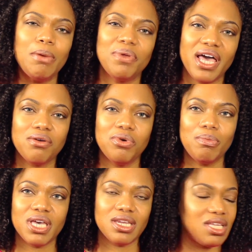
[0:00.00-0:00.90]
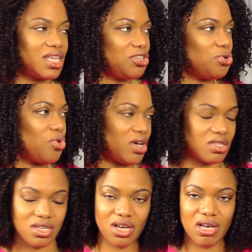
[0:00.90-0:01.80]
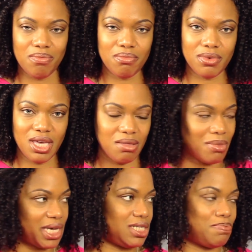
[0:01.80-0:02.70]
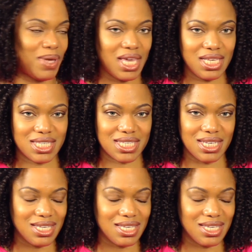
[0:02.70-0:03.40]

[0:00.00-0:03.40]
I'm a black woman. And then you want to come in my space,